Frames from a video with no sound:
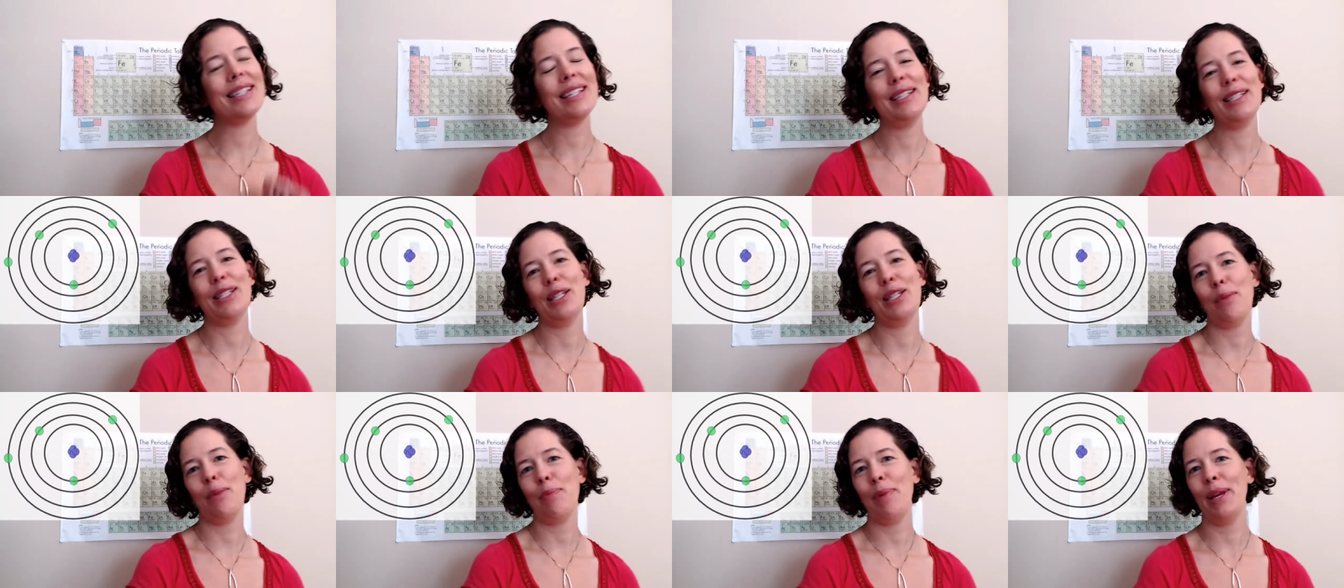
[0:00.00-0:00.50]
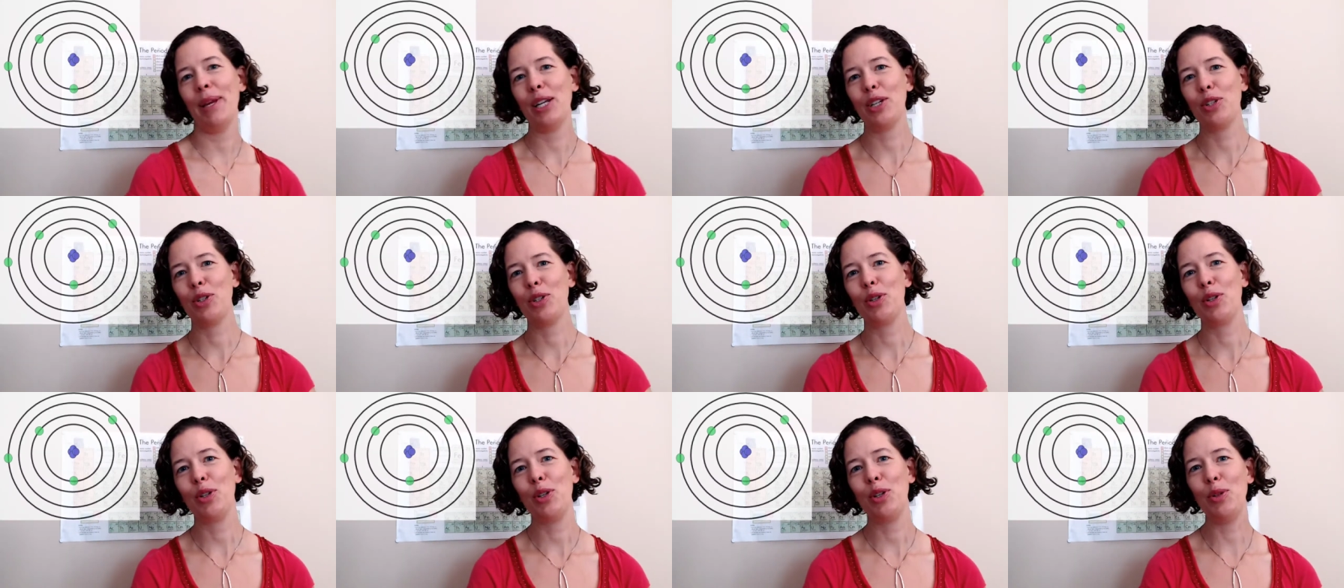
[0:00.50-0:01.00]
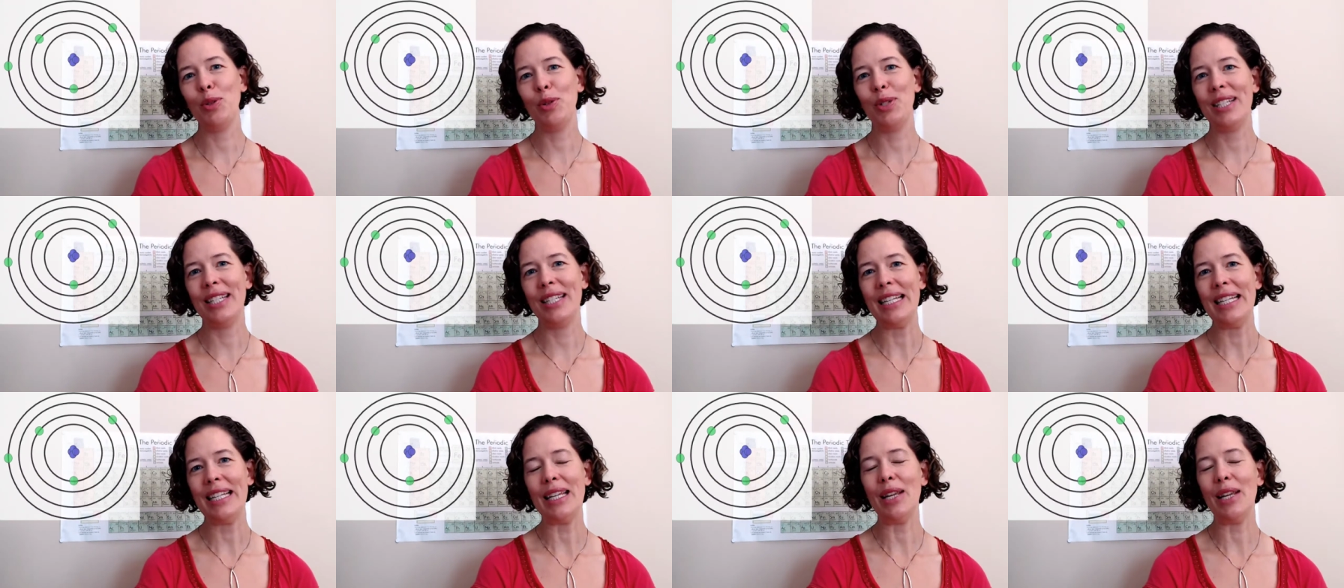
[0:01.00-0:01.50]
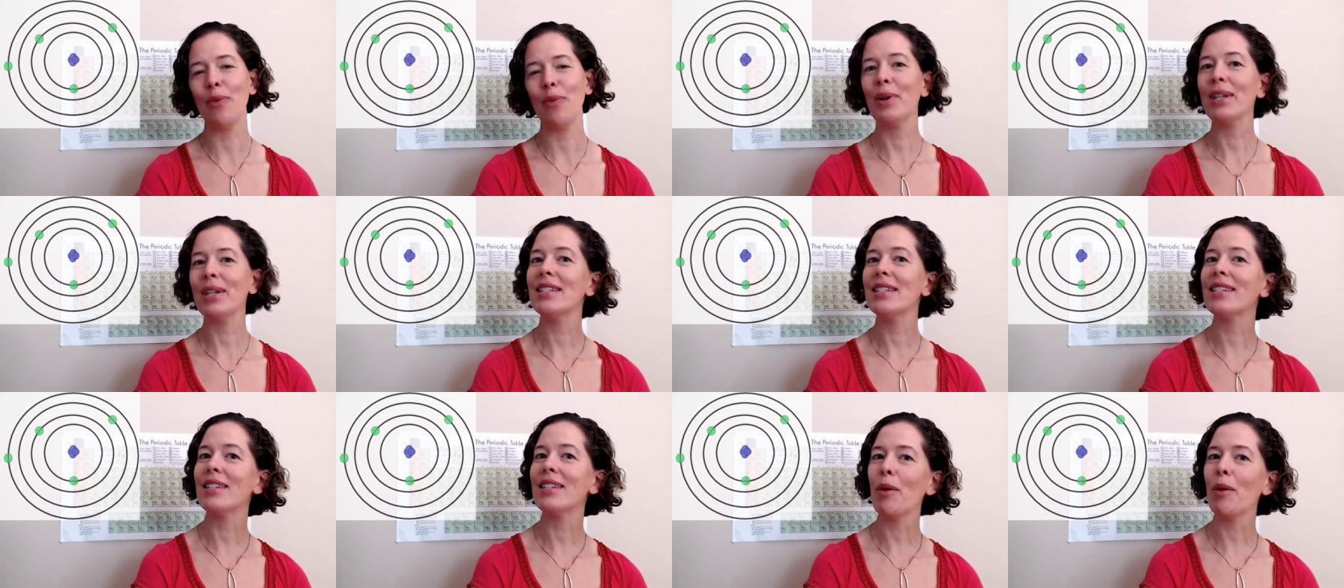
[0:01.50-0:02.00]
is the picture you see when
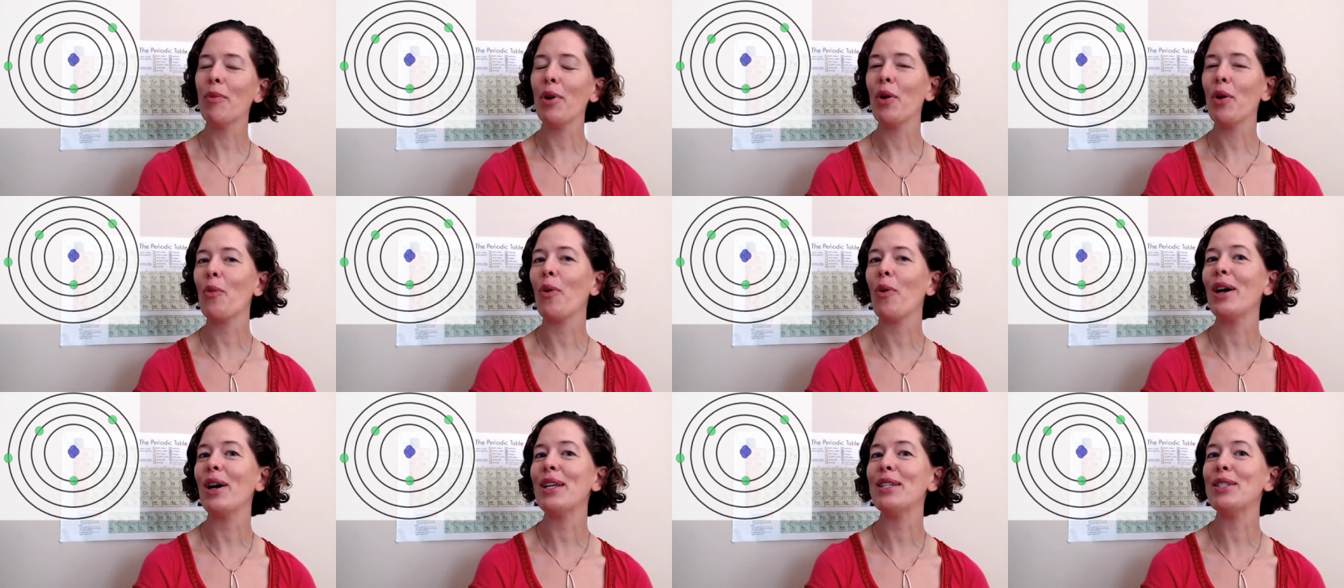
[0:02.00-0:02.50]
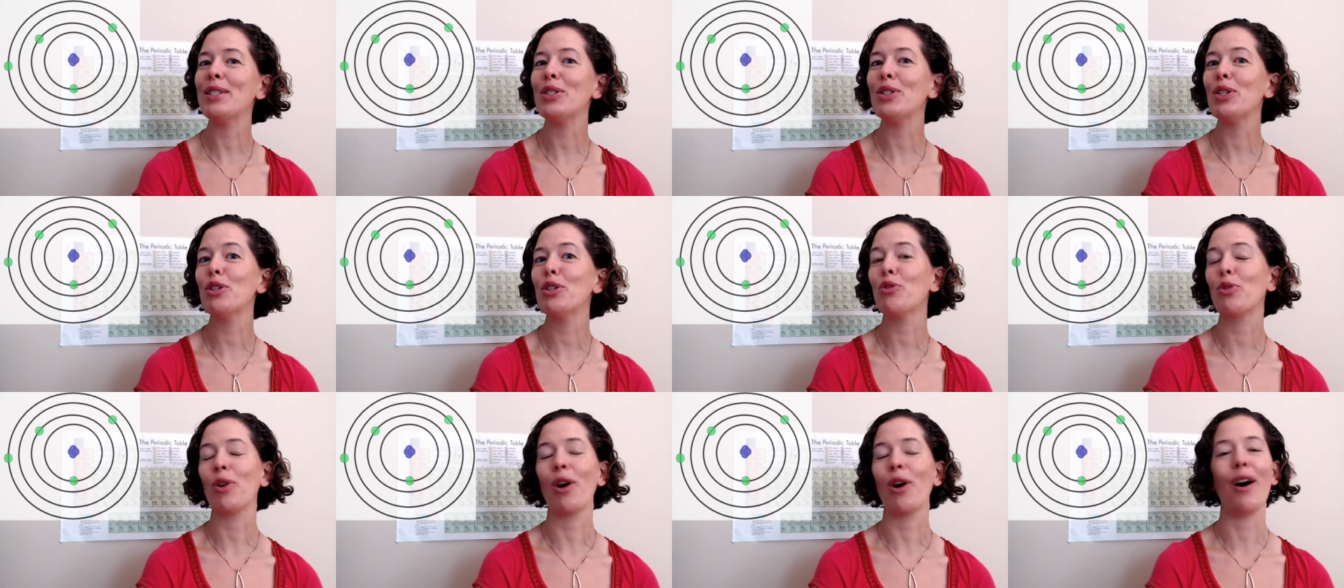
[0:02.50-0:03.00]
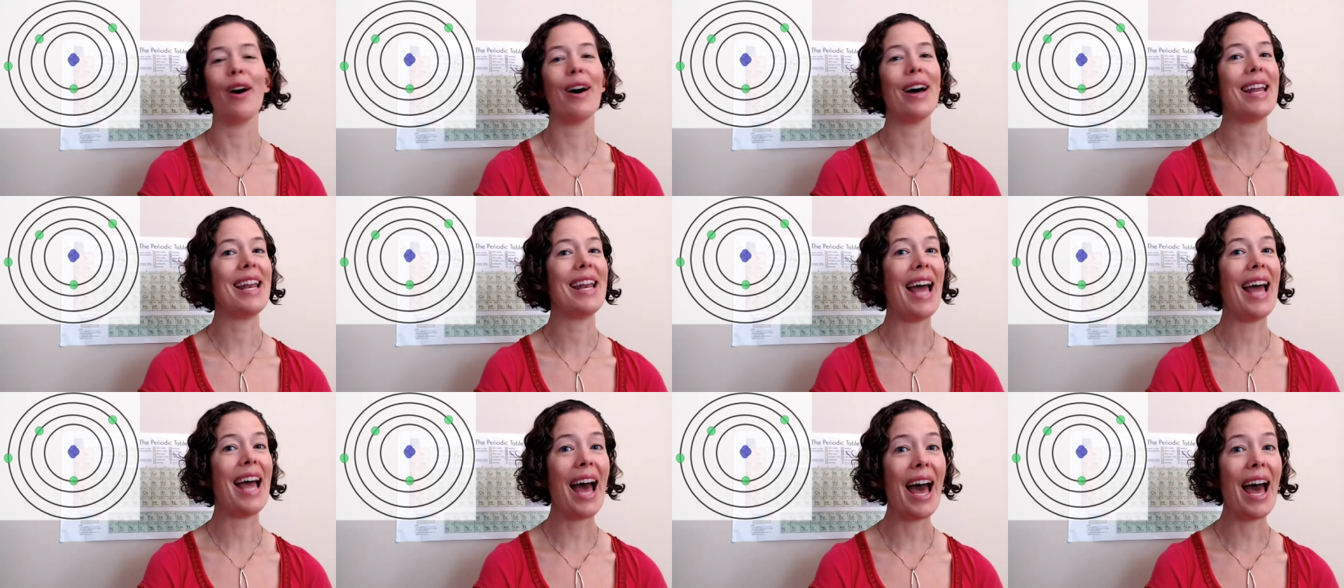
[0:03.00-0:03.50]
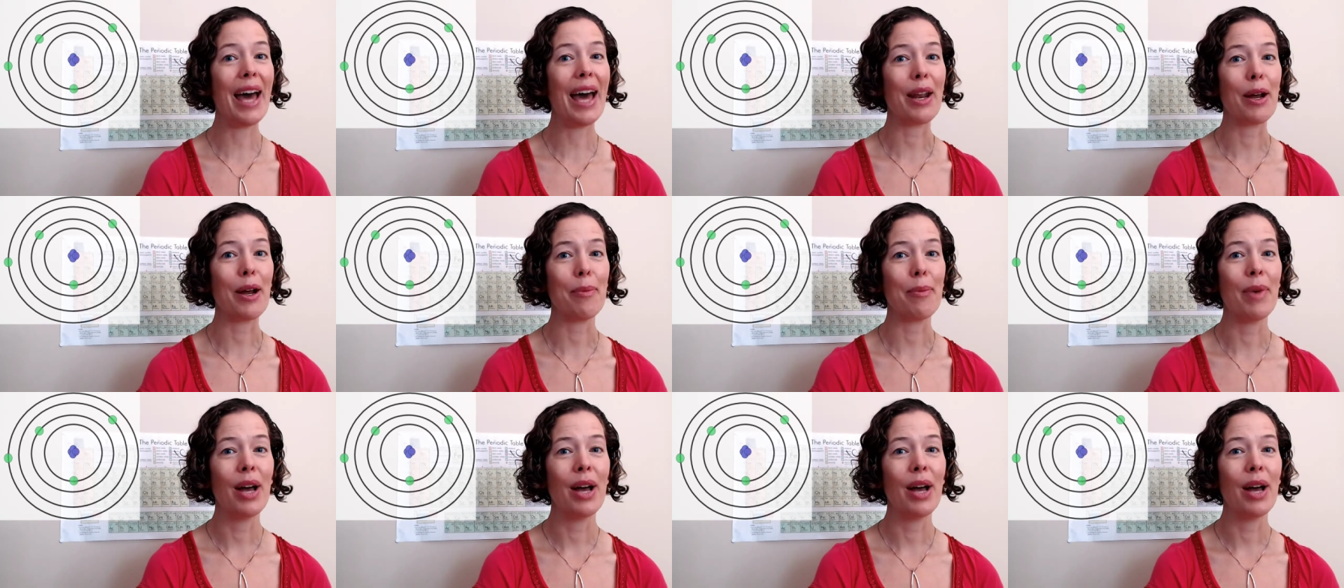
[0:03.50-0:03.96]
someone wants to draw an atom.